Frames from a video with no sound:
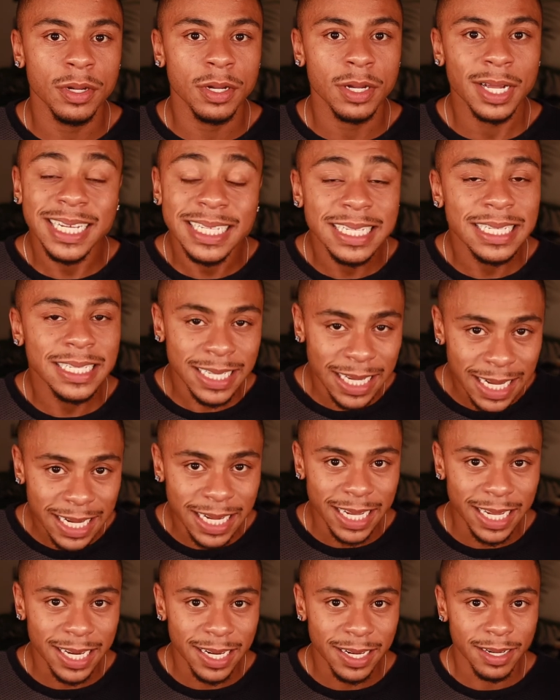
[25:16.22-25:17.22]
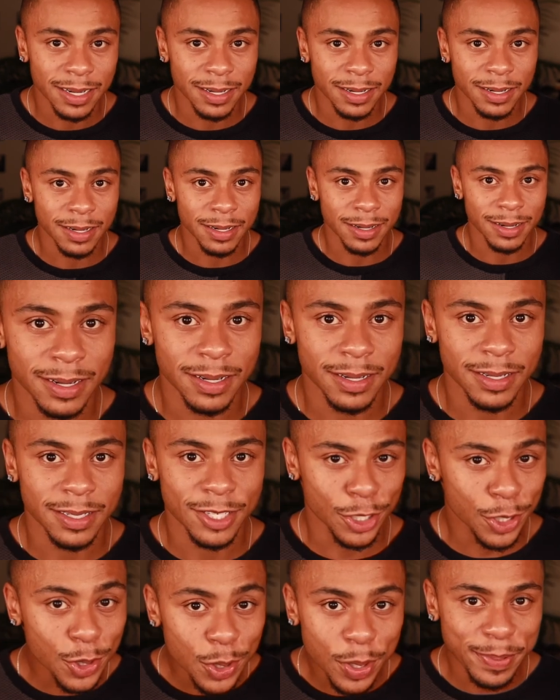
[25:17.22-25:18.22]
because it's good.
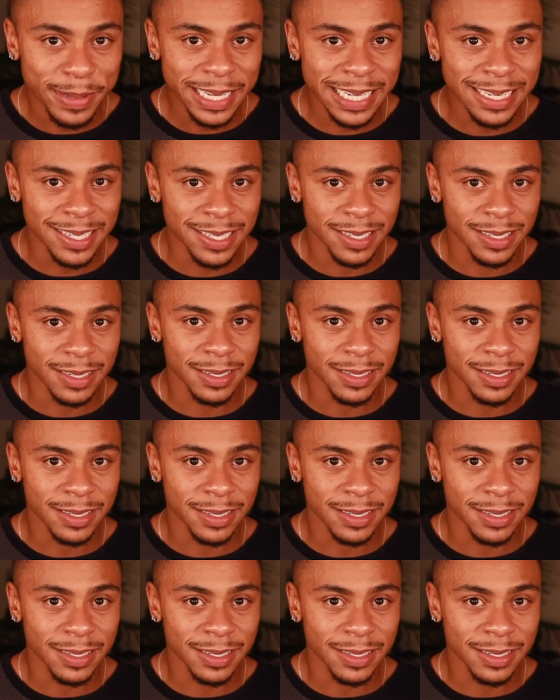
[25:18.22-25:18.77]
So do it, bitch.